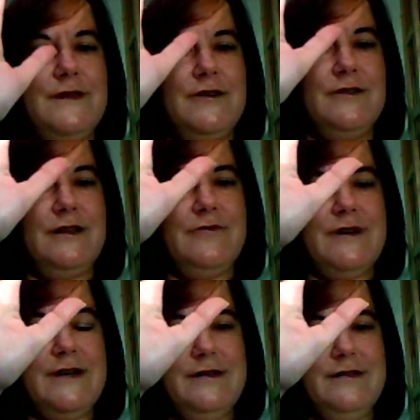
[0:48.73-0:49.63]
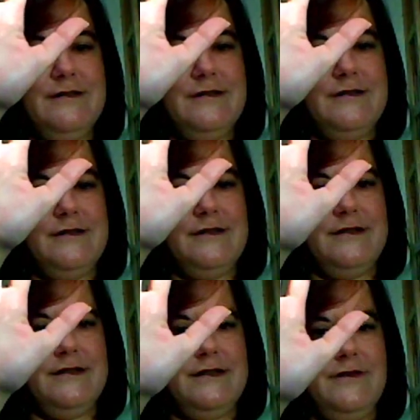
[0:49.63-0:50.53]
Fairly well.
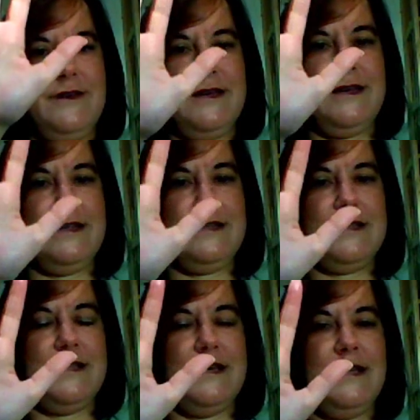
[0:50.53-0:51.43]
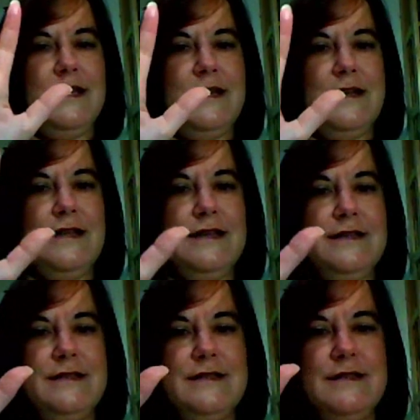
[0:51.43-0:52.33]
Let's see if I can get the light in on
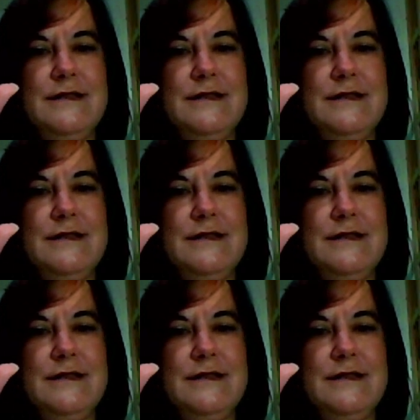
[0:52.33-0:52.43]
this.